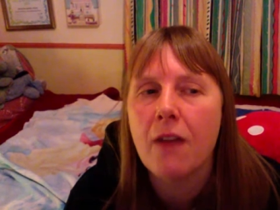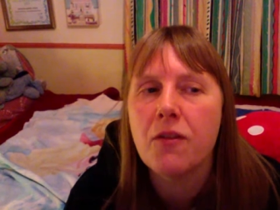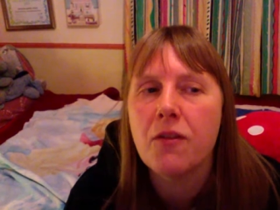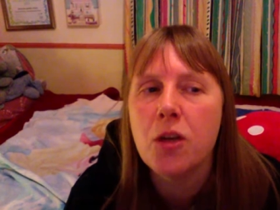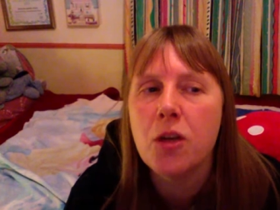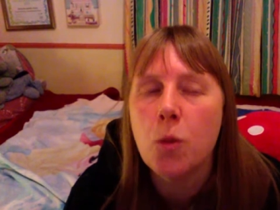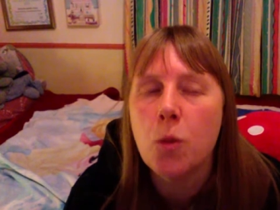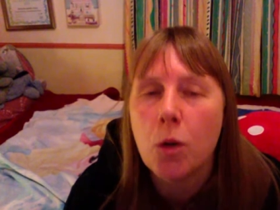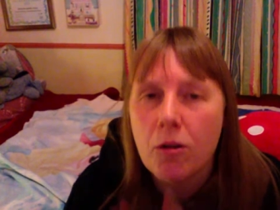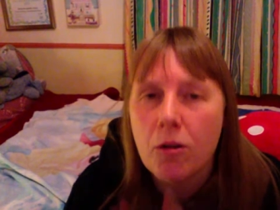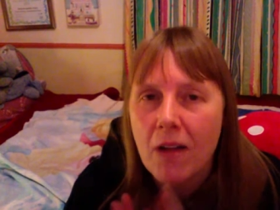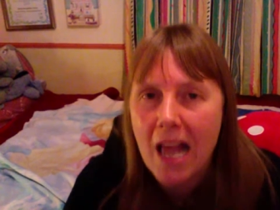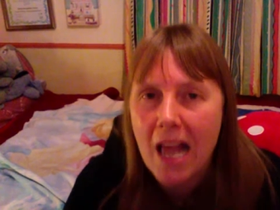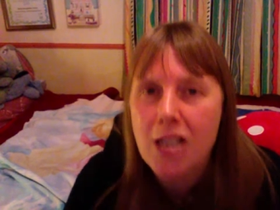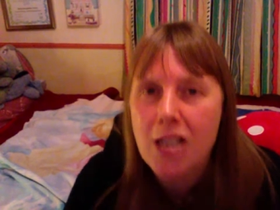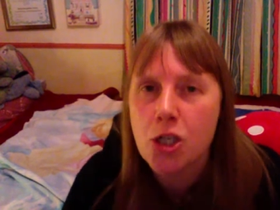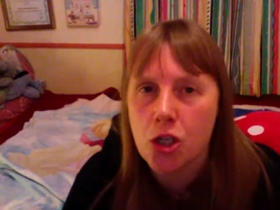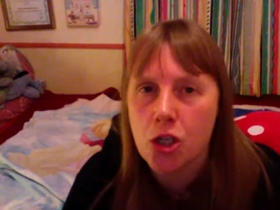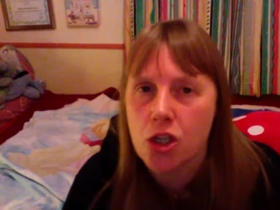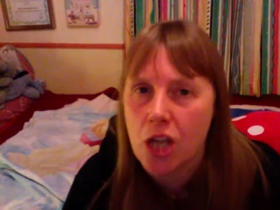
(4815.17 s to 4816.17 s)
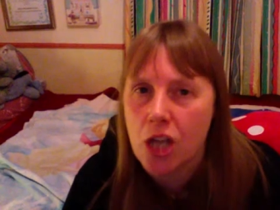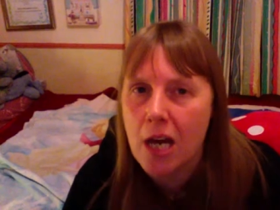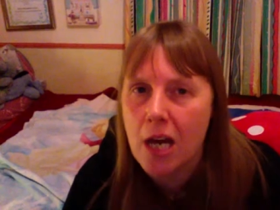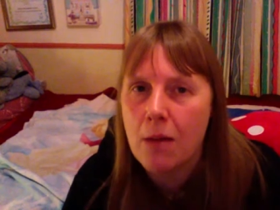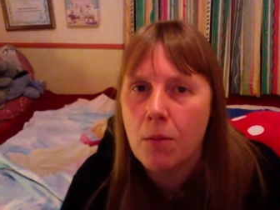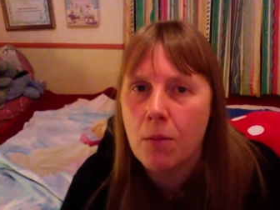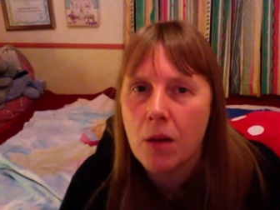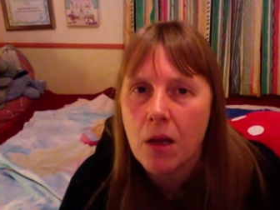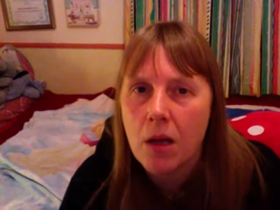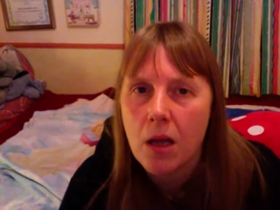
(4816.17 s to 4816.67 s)
If you want a relationship
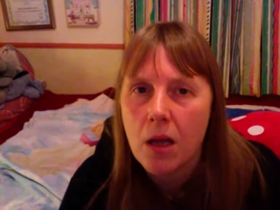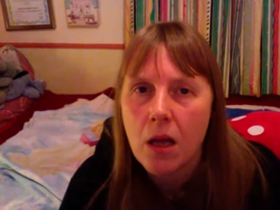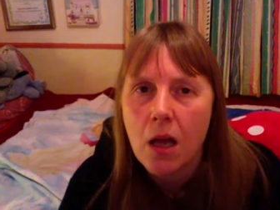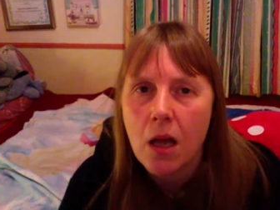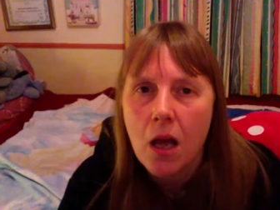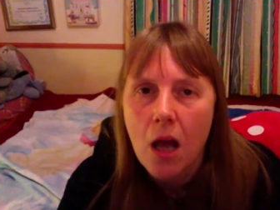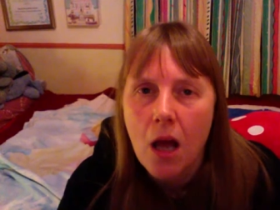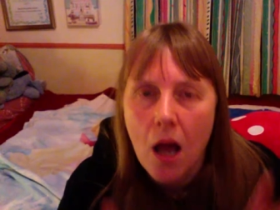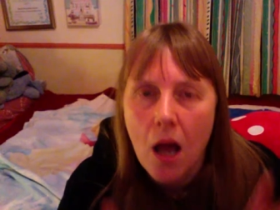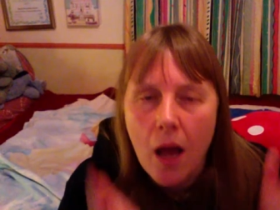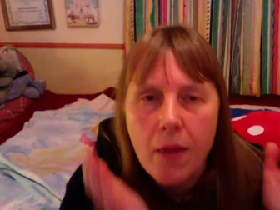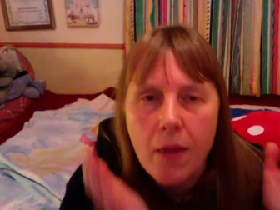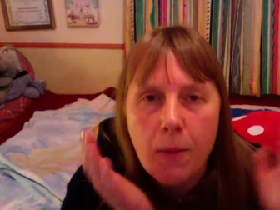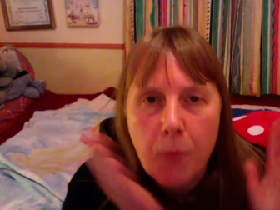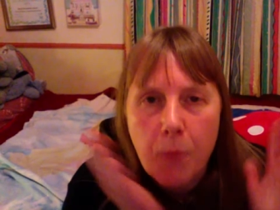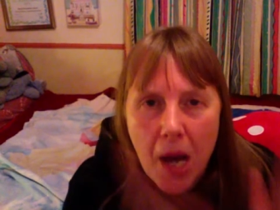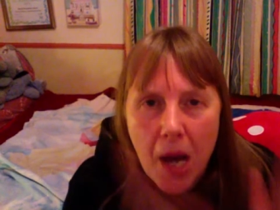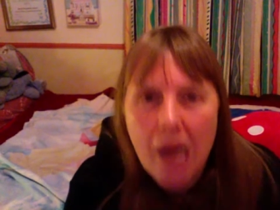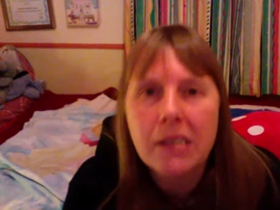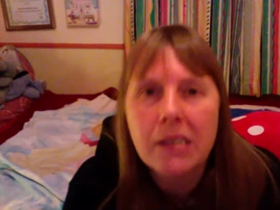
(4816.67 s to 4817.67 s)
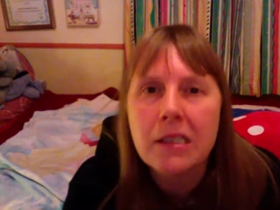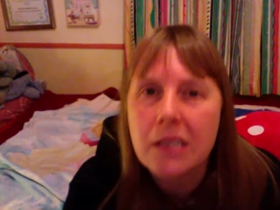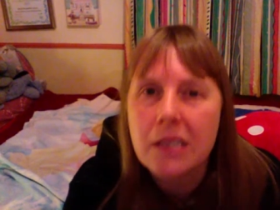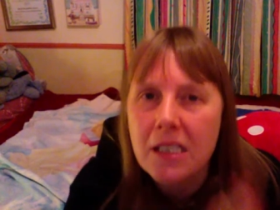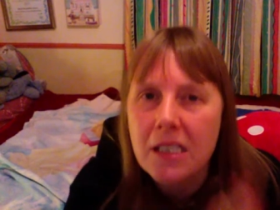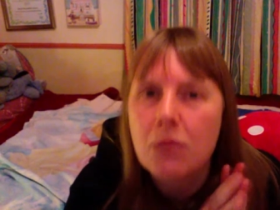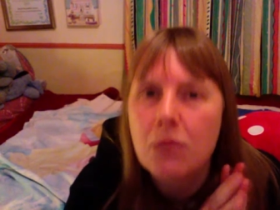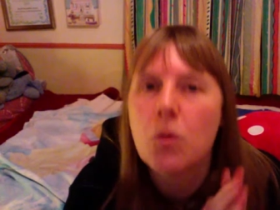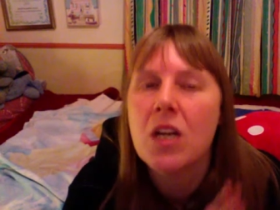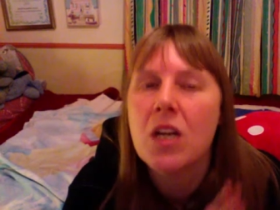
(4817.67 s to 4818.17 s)
and the person
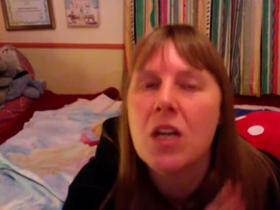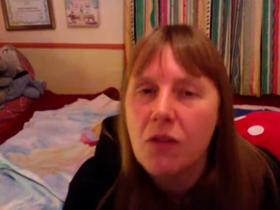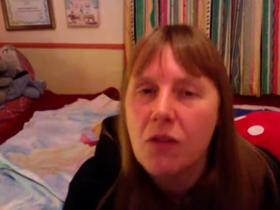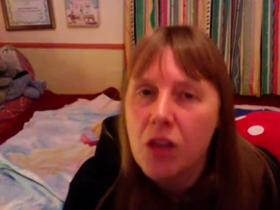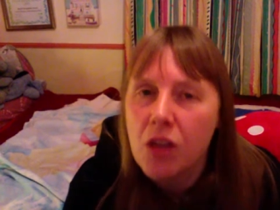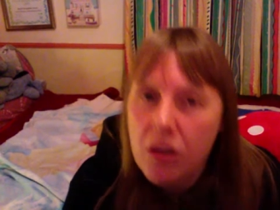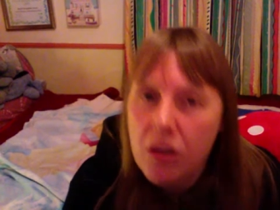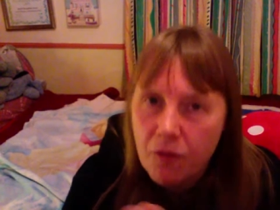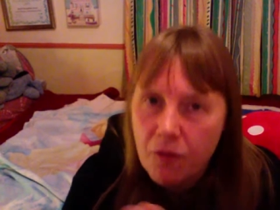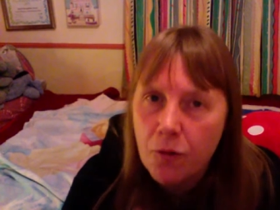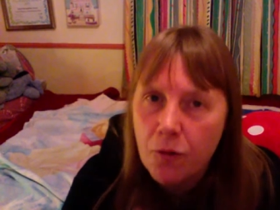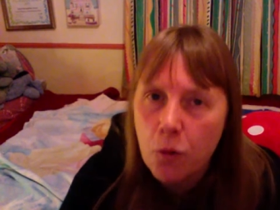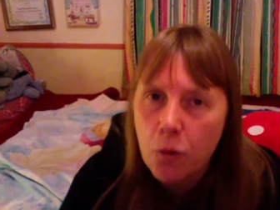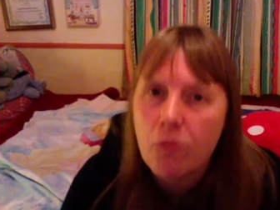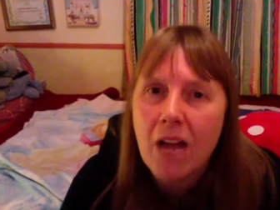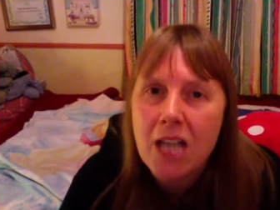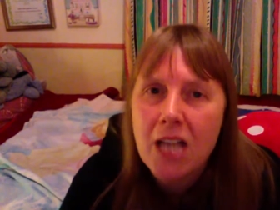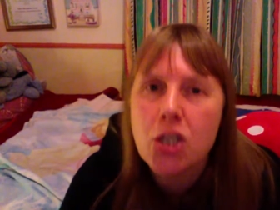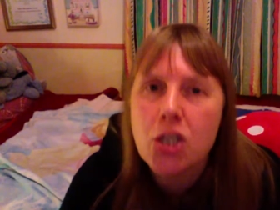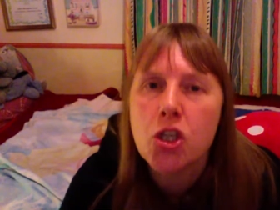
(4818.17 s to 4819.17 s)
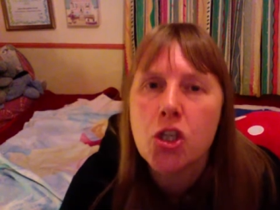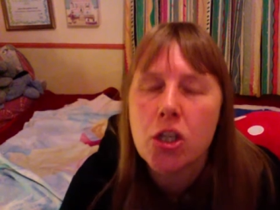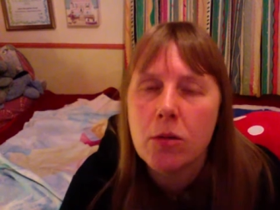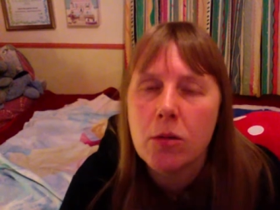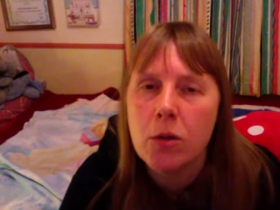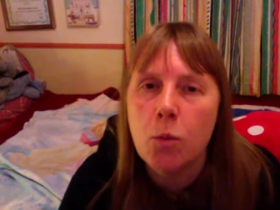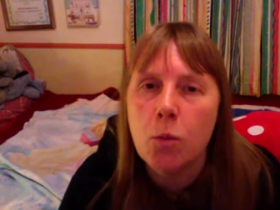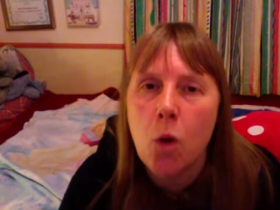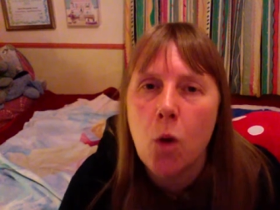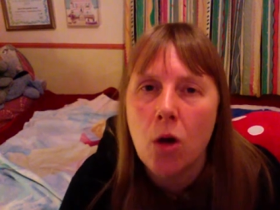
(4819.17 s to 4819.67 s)
doesn't want to give you the full relationship
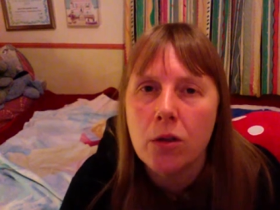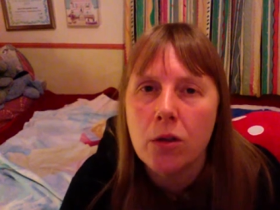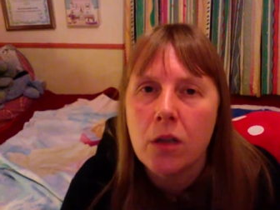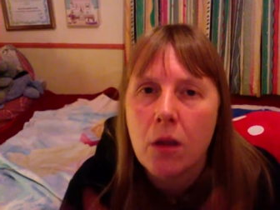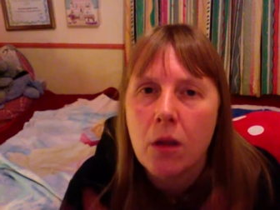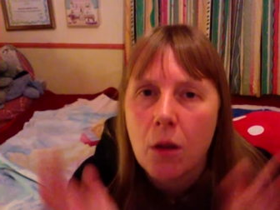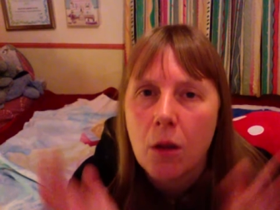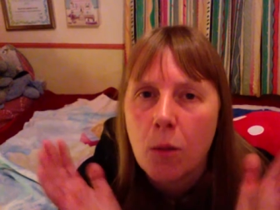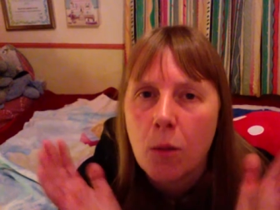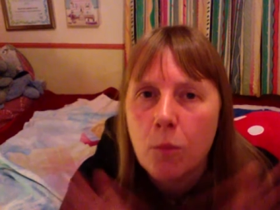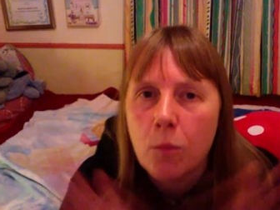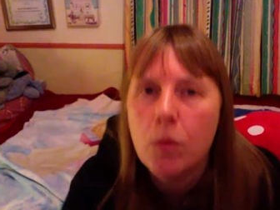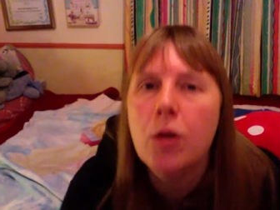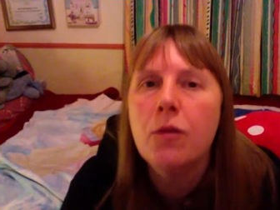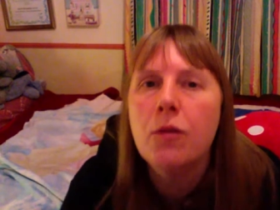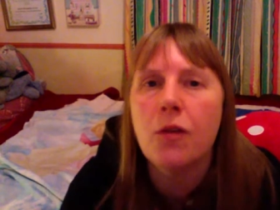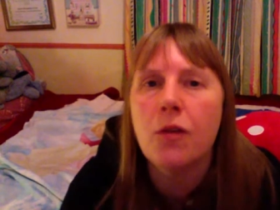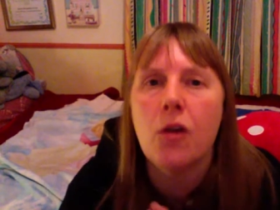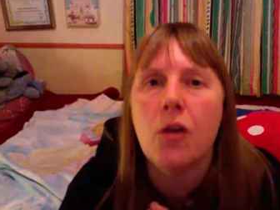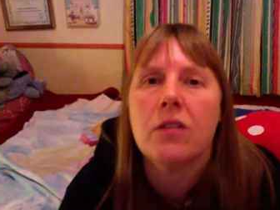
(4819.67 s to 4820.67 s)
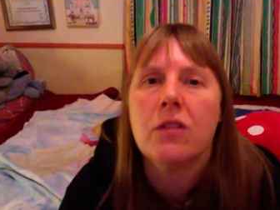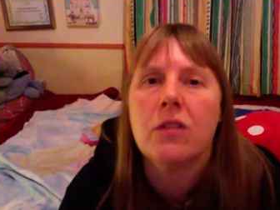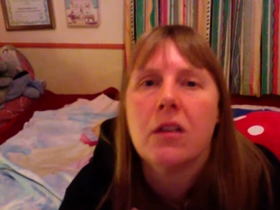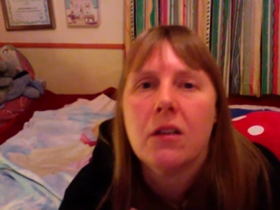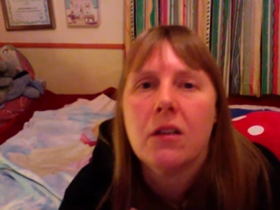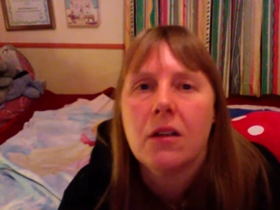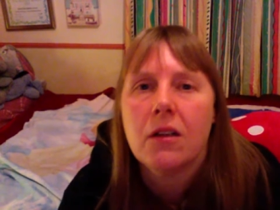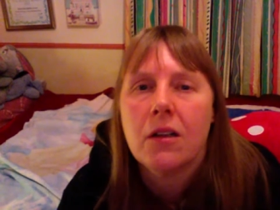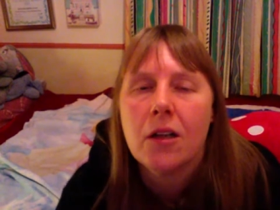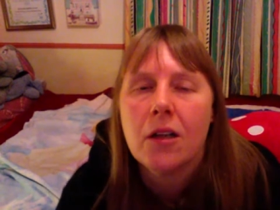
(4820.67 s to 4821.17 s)
you want, move on.
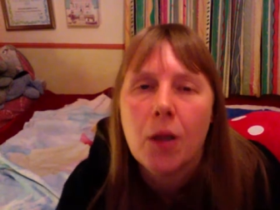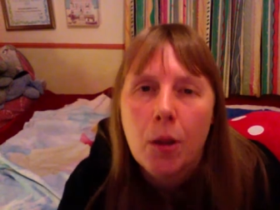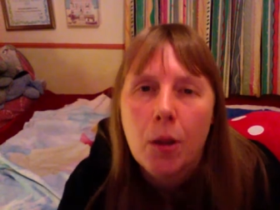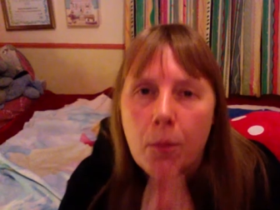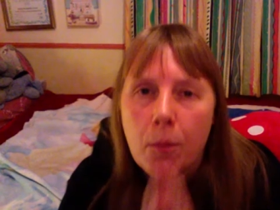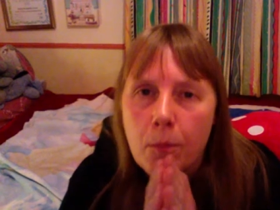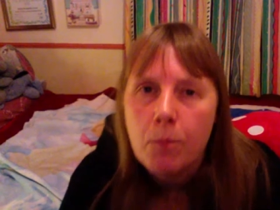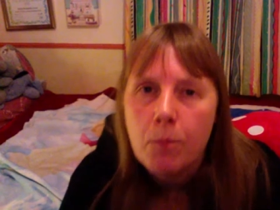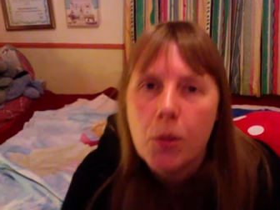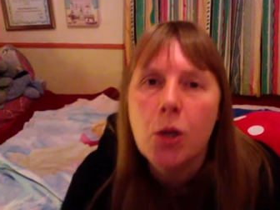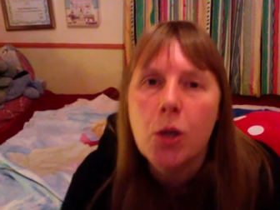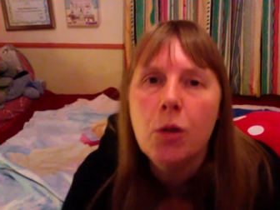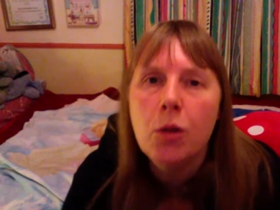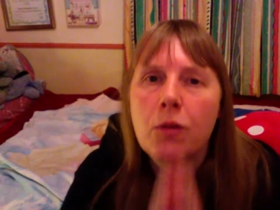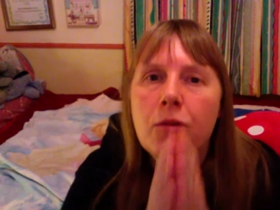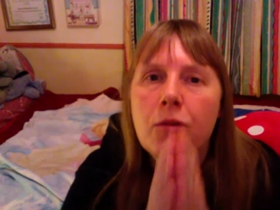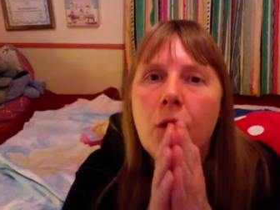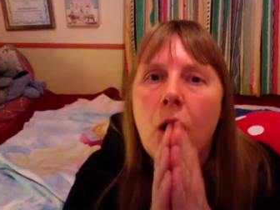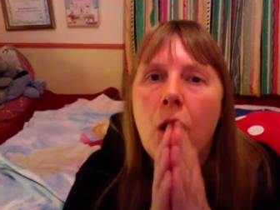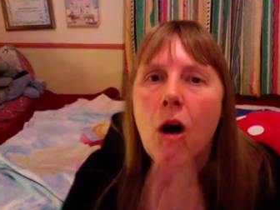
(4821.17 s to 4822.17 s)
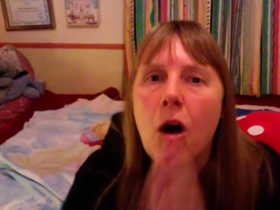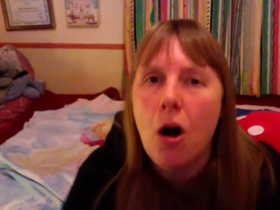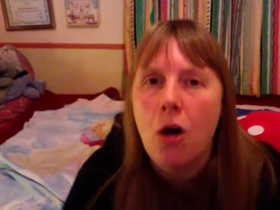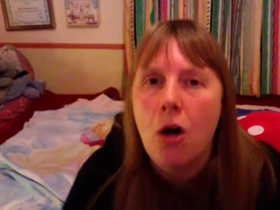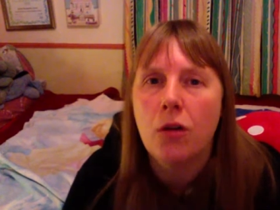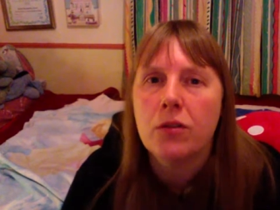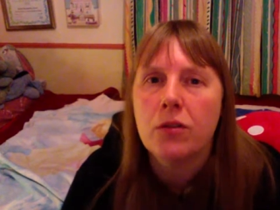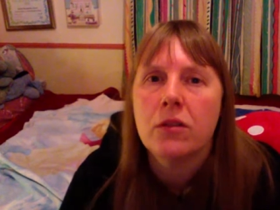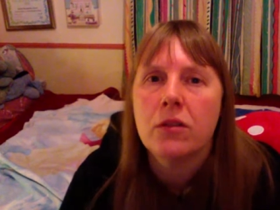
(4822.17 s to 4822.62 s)
Move on.